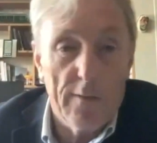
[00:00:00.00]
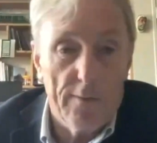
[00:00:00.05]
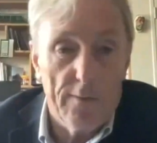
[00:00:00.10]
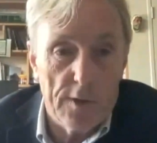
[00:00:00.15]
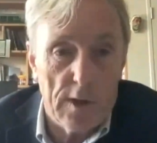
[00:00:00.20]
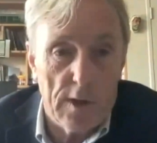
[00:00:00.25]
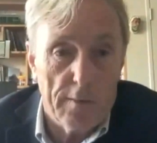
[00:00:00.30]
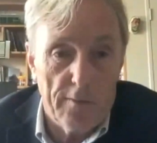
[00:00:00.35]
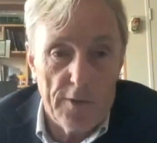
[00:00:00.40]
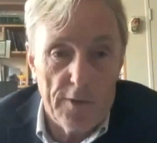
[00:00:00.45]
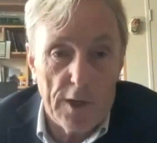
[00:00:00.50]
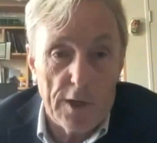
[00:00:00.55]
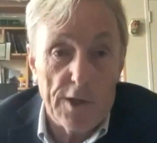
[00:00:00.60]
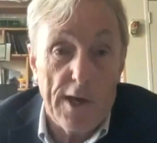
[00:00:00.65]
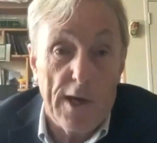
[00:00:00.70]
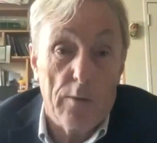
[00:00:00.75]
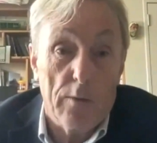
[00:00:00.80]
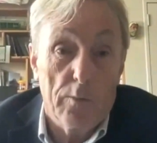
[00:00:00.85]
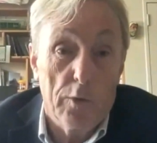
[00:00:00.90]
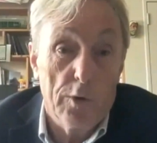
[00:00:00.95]
even some of the
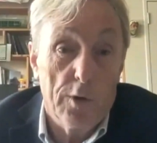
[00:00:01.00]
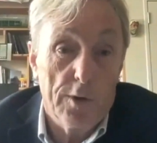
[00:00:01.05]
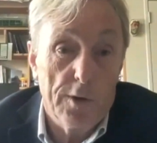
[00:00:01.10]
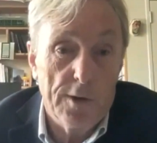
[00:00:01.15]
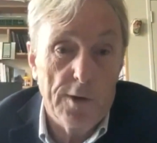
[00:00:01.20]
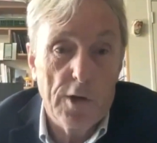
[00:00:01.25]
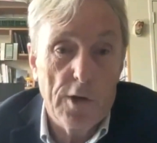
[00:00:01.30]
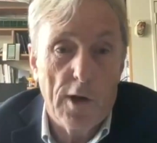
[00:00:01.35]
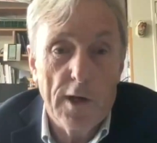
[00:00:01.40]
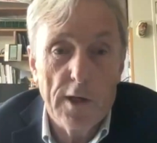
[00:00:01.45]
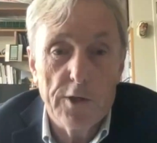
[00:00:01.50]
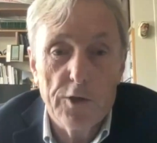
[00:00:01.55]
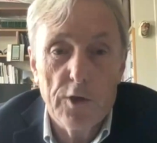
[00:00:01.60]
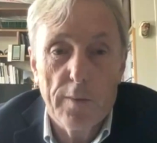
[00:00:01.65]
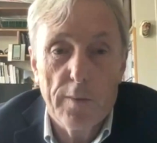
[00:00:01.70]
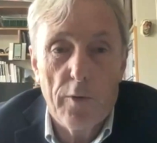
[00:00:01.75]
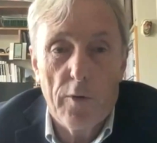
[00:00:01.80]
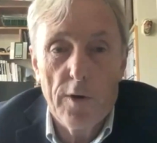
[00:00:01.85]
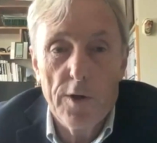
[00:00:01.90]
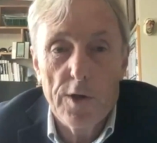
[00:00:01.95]
exact words like
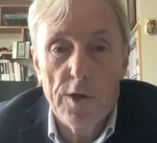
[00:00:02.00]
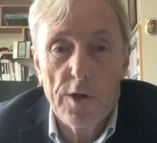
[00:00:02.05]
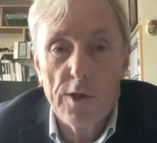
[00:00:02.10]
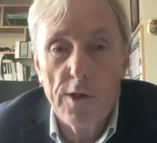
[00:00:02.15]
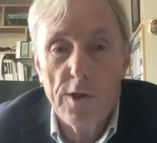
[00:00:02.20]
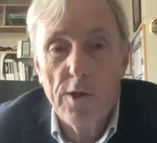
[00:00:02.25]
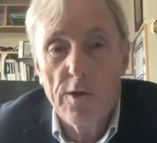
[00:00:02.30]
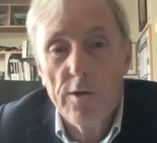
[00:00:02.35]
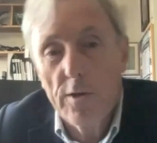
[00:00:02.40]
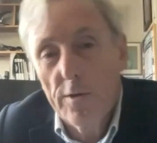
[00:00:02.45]
due process,